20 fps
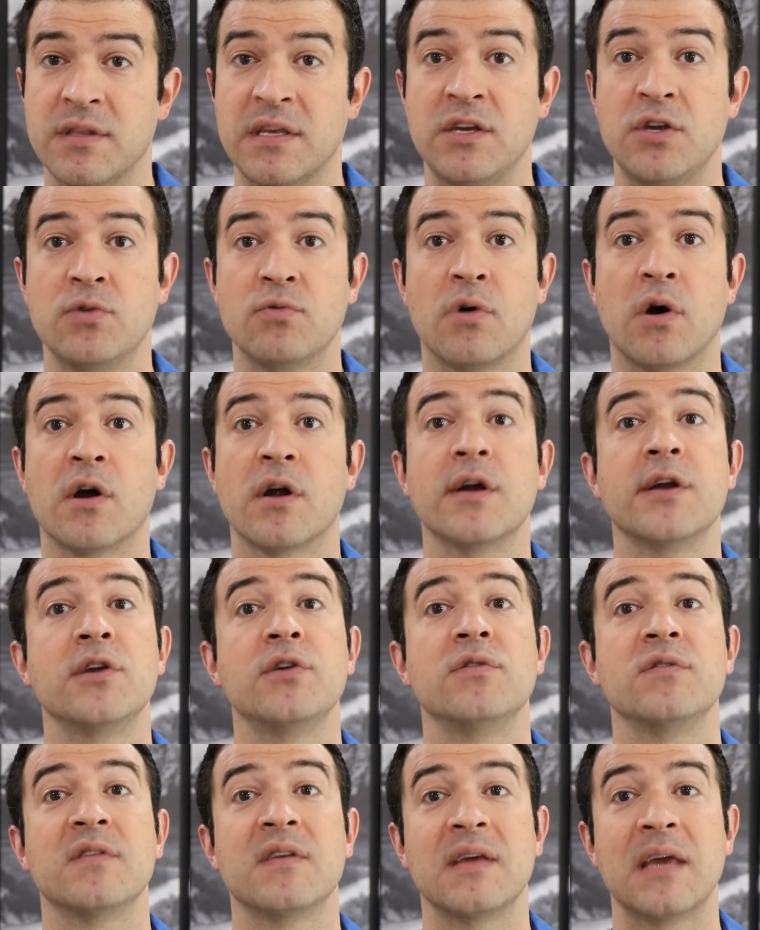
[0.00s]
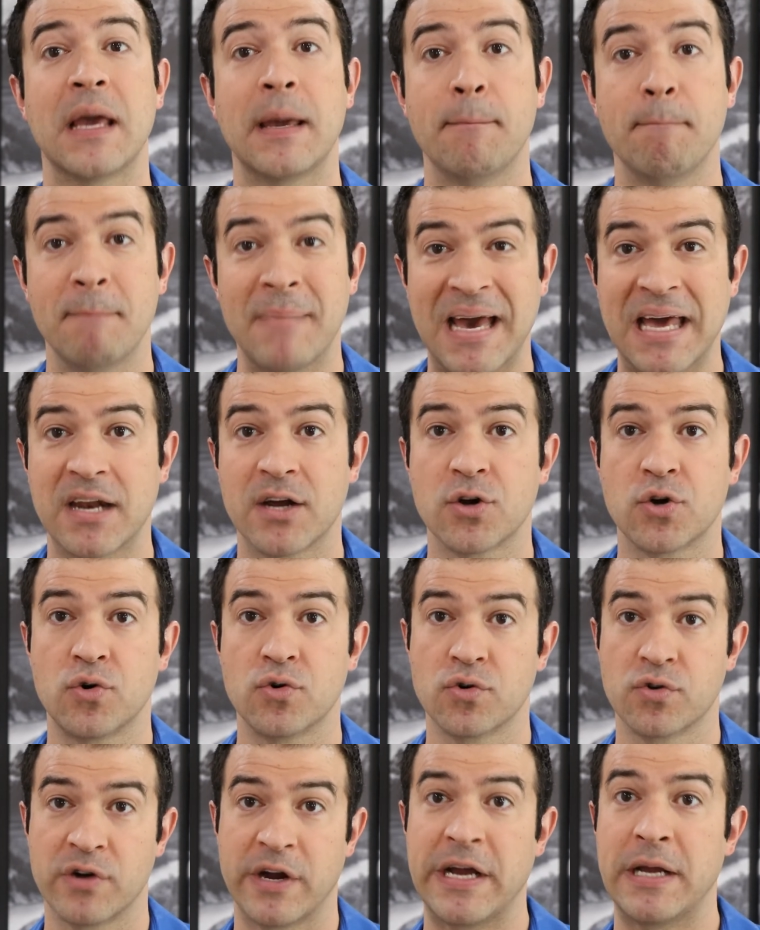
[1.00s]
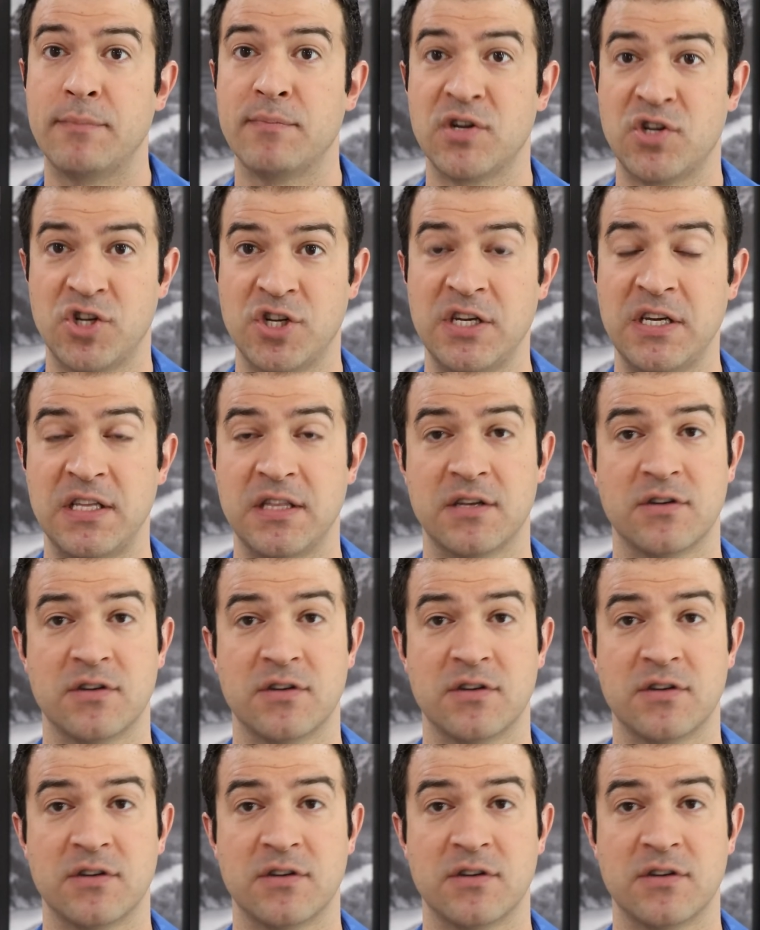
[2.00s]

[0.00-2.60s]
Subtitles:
that you are using a medical grade machine.